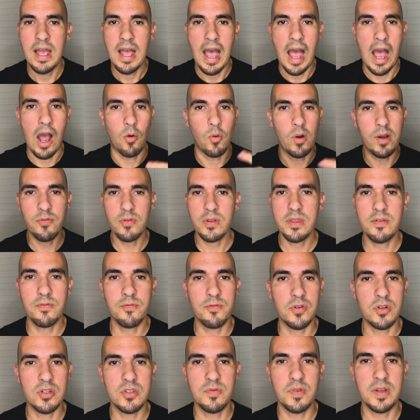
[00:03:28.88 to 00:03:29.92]
however the
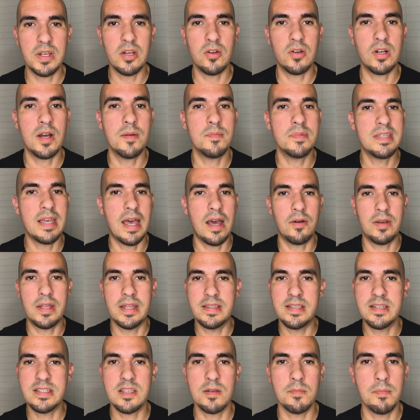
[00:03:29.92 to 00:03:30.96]
first video comes out,
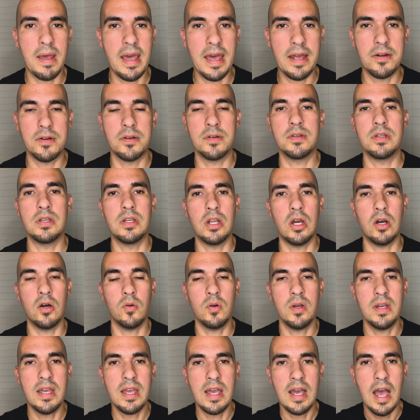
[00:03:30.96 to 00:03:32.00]
it doesn't matter.
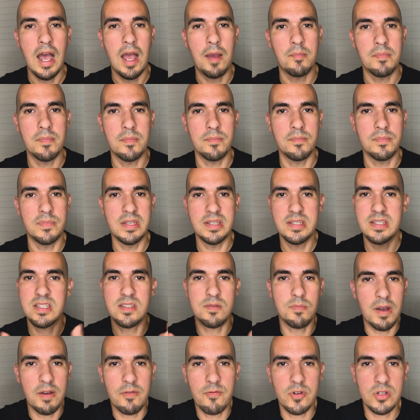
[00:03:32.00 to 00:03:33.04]
This
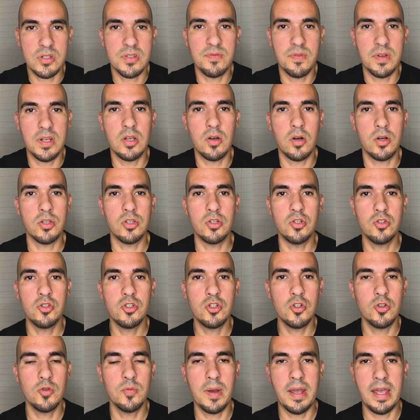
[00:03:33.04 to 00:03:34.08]
is my first video on
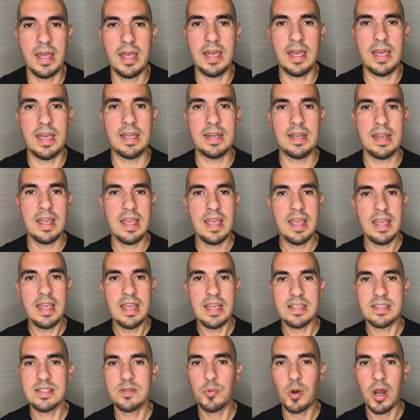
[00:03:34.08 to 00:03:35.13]
YouTube, and
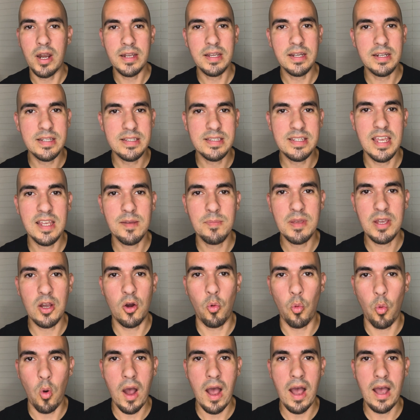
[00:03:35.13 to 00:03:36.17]
it's probably going to take me a
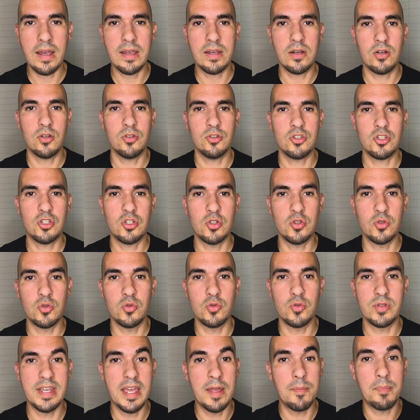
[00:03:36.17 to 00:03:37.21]
while
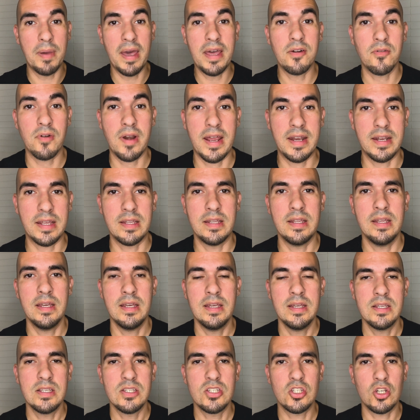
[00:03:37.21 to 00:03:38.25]
to get better at it.
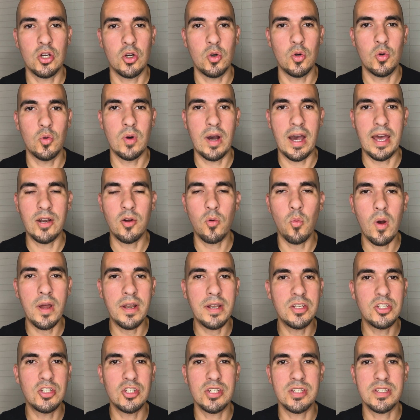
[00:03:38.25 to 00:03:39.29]
So I don't
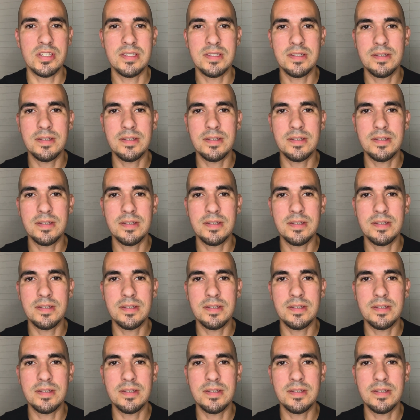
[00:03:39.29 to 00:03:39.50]
want to